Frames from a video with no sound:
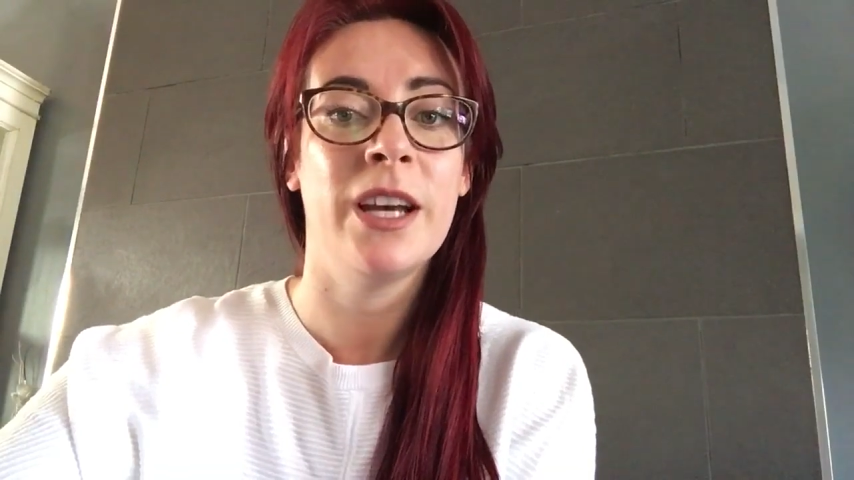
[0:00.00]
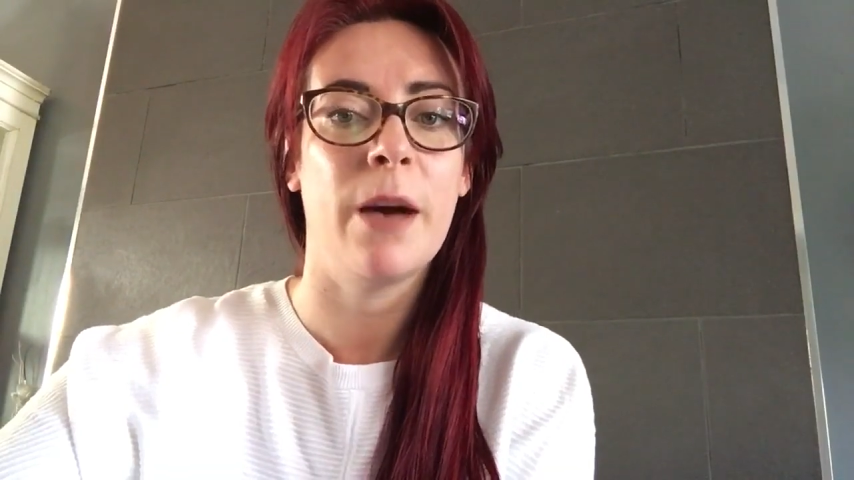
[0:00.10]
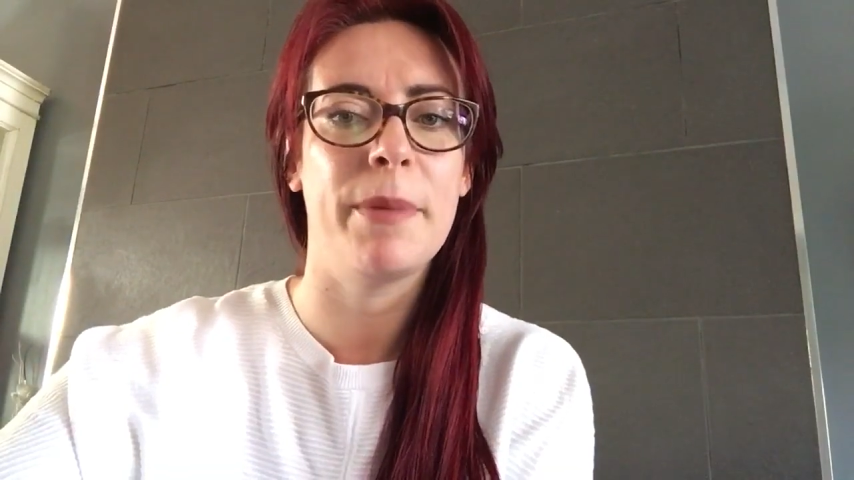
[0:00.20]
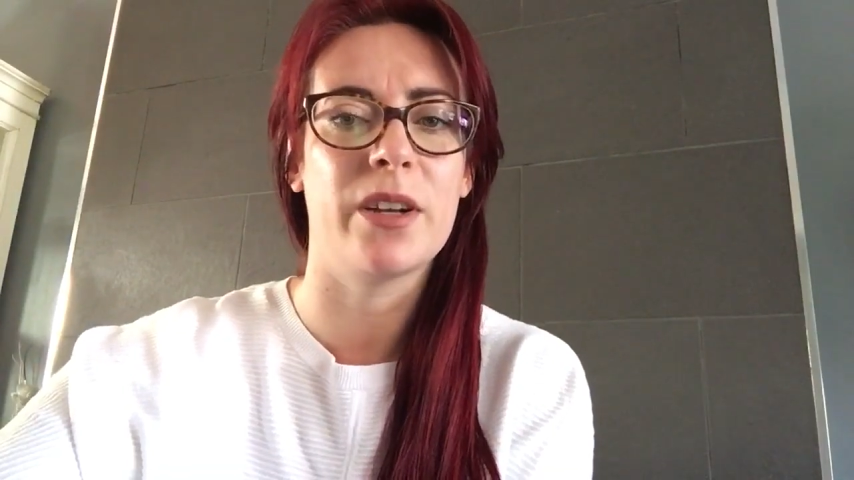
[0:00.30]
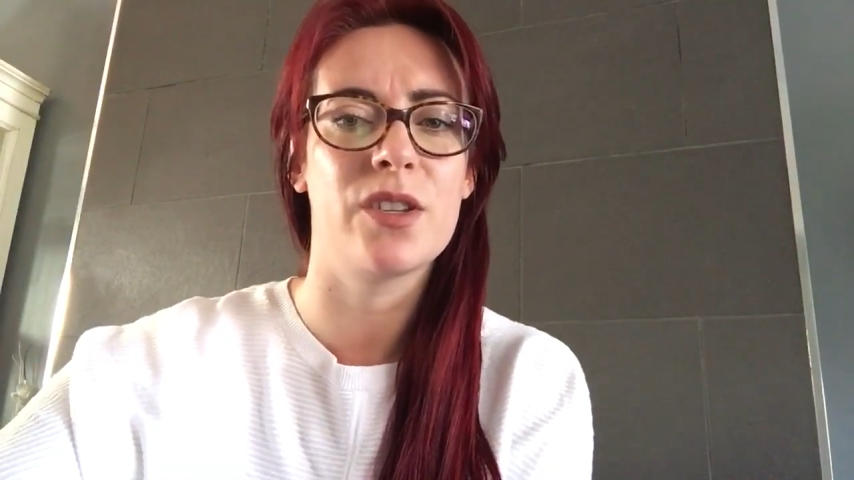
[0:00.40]

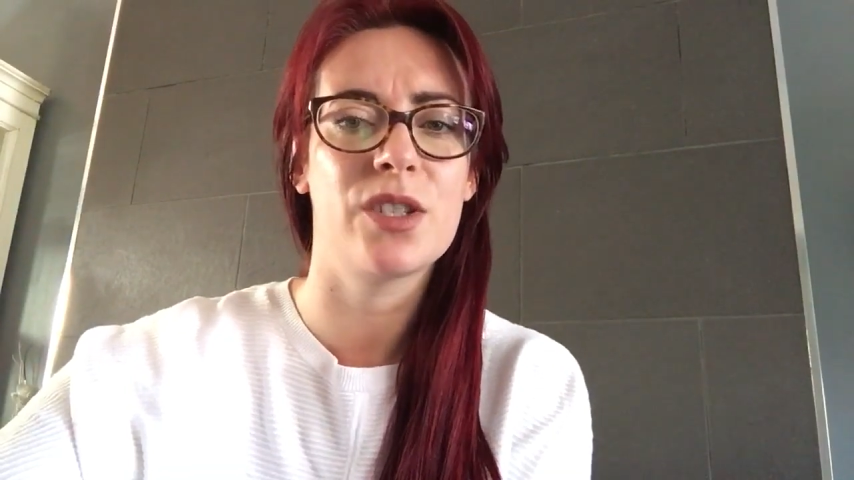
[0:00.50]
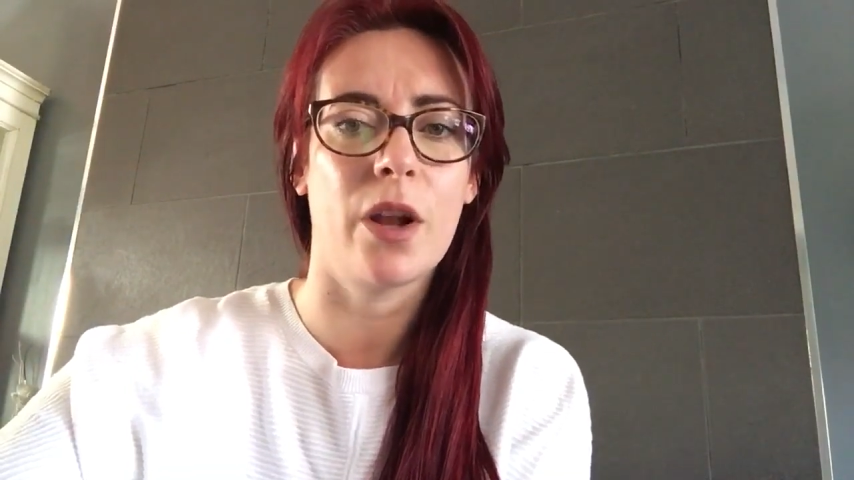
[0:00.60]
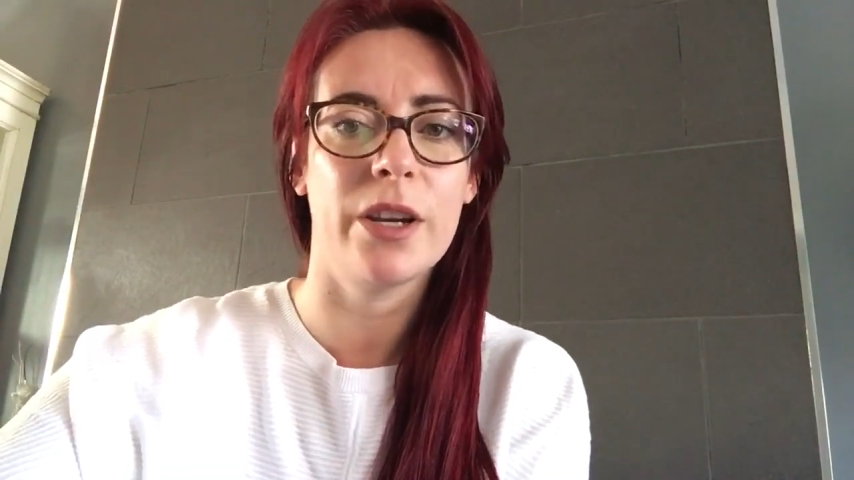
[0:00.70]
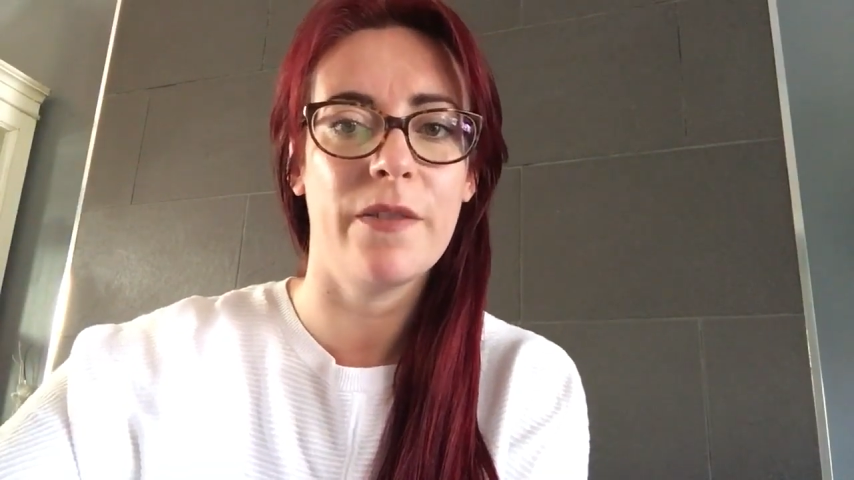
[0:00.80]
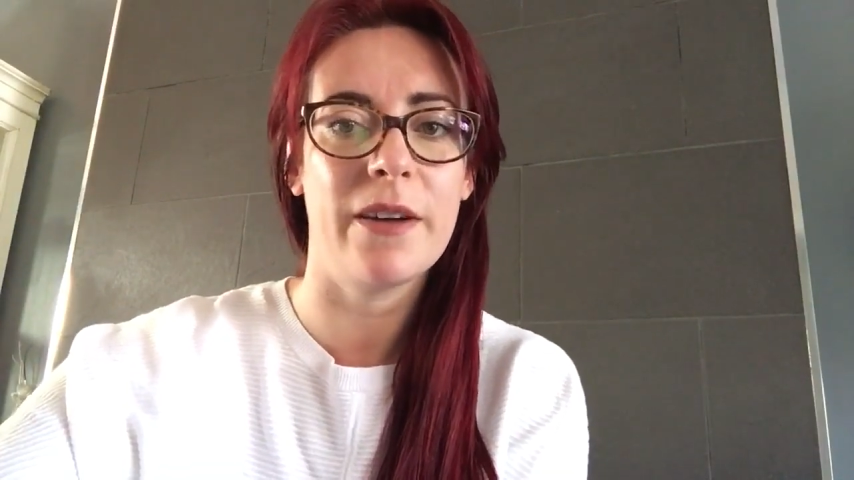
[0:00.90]
and build a
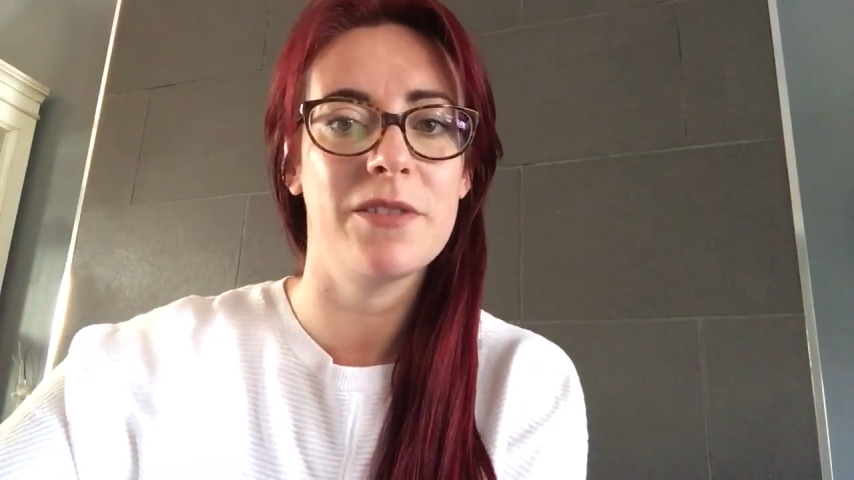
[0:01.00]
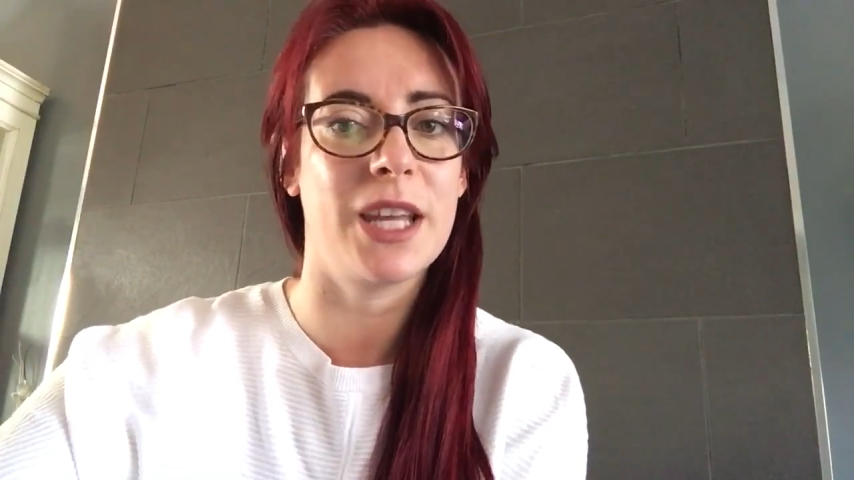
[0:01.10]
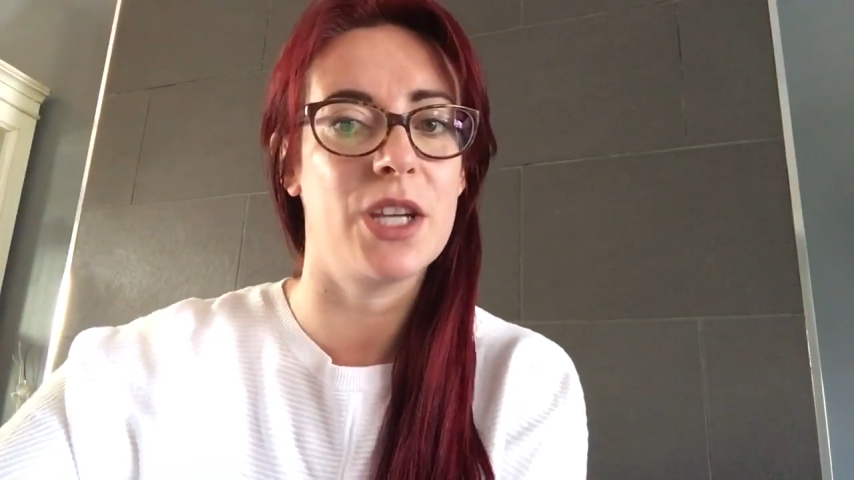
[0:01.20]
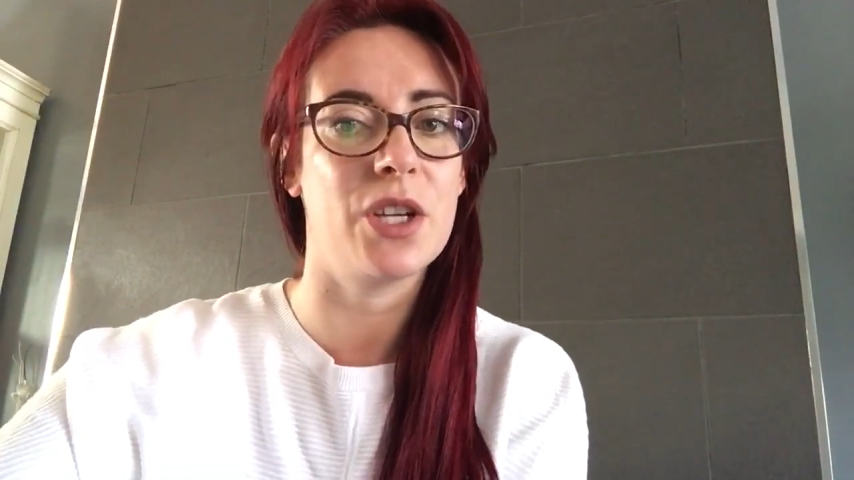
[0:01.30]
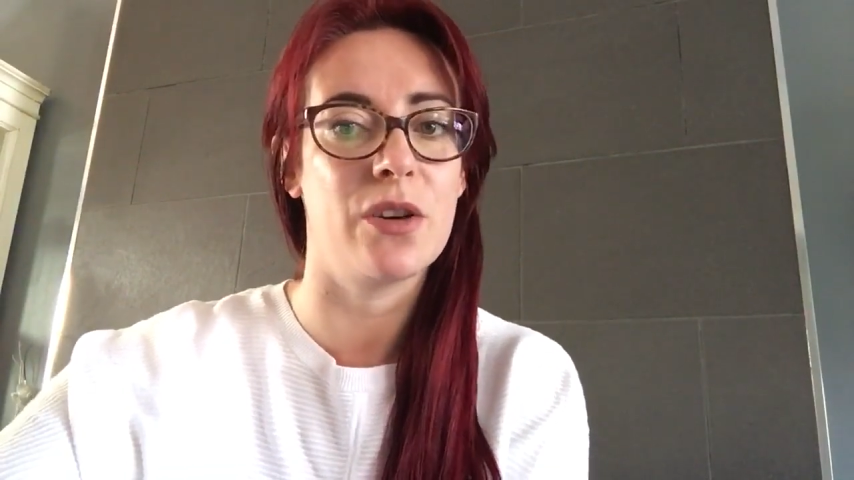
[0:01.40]
solid
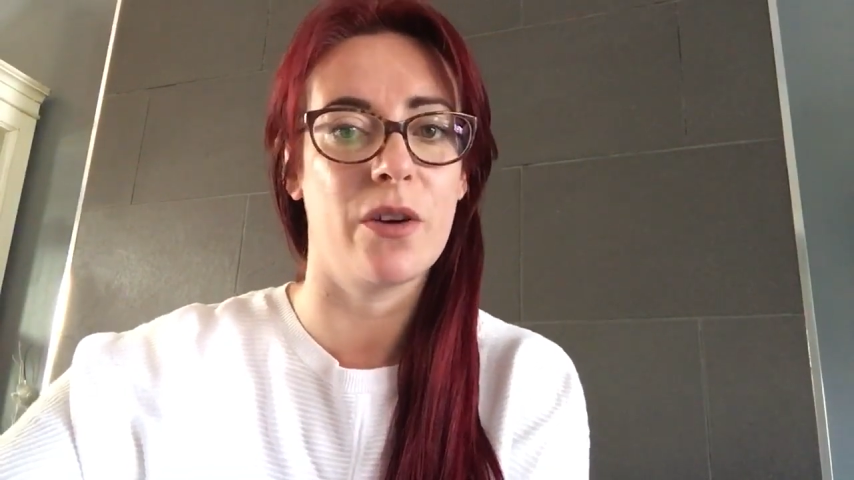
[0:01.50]
foundation